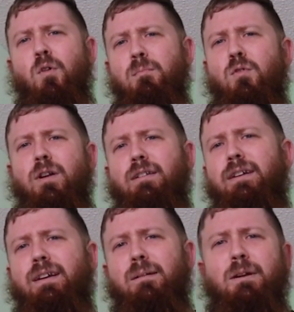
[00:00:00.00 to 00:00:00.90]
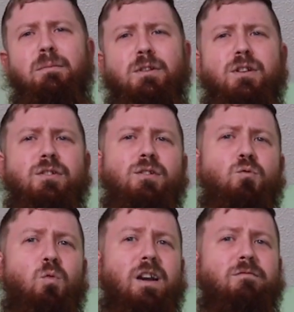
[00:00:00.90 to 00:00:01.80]
More importantly, I'm going to show
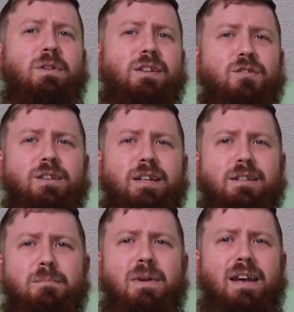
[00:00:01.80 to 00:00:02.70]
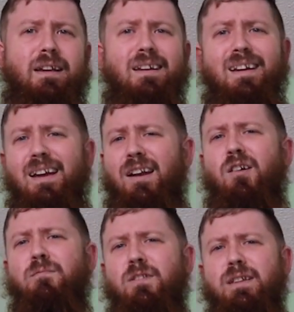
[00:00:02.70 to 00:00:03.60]
you what I've been using it to make,
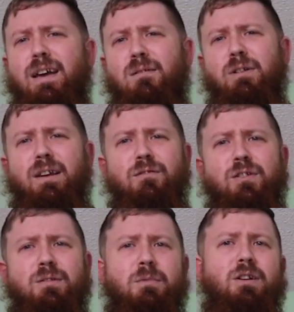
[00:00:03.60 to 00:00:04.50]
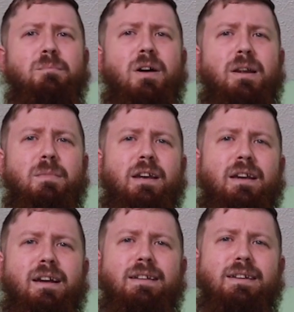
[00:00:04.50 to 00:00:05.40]
and hopefully that will give you some good
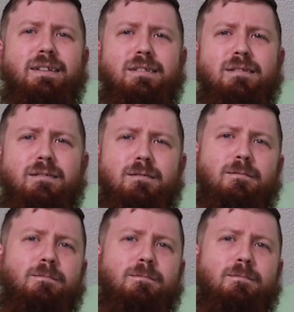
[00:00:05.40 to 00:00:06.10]
money-making ideas.